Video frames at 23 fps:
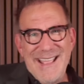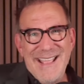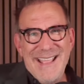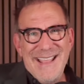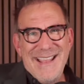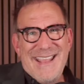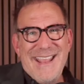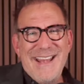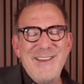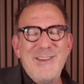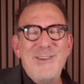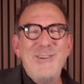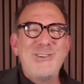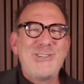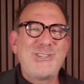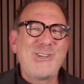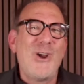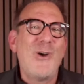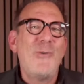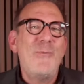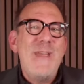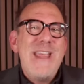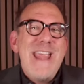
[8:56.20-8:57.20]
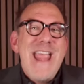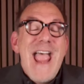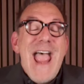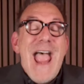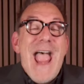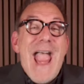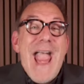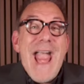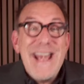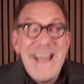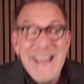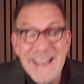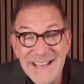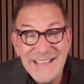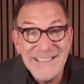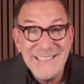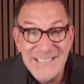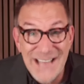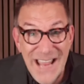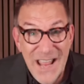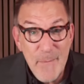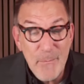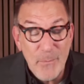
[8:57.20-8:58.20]
Can you show me any
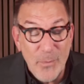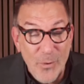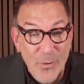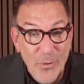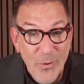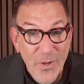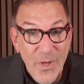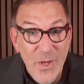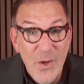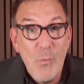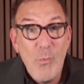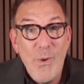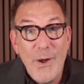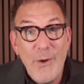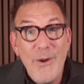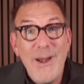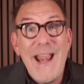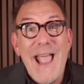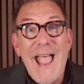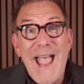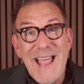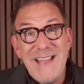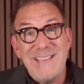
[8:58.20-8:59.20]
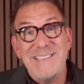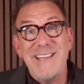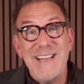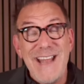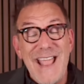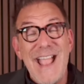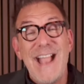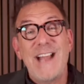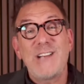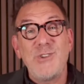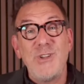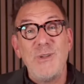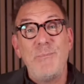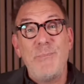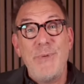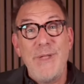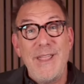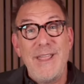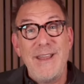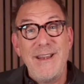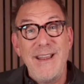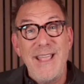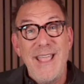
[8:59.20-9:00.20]
example where it hasn't actually
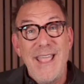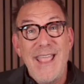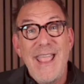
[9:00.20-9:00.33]
been